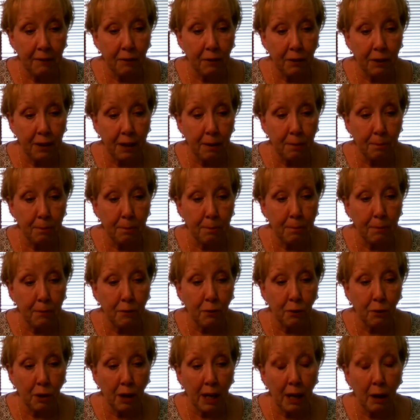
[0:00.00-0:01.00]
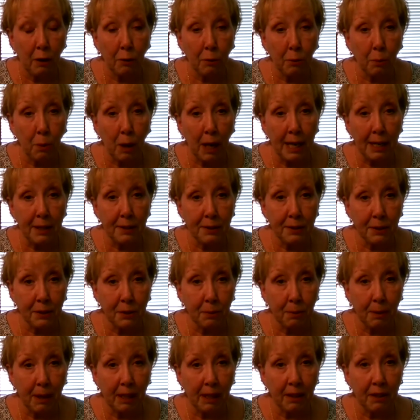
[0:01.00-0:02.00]
for them for health wise as
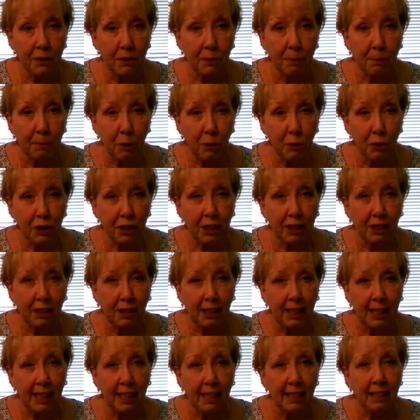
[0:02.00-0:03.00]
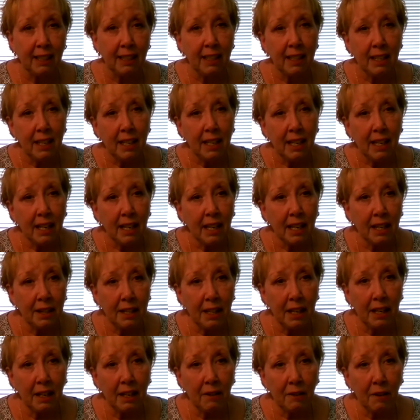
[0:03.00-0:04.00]
well as emotionally, and
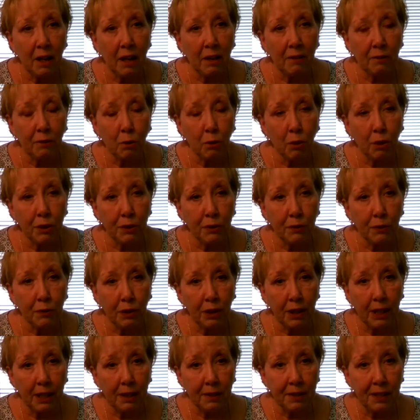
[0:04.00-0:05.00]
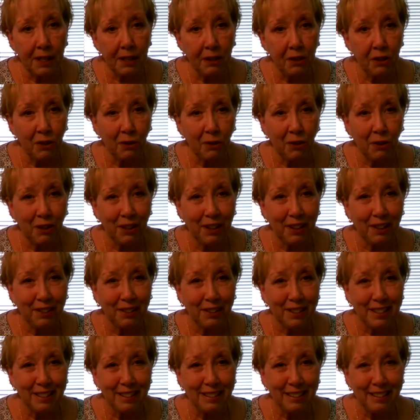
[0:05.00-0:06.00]
then of course for the essential
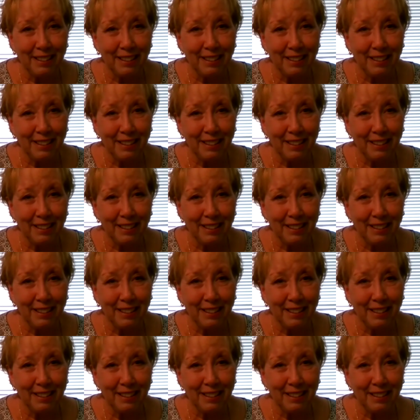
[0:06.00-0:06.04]
oils.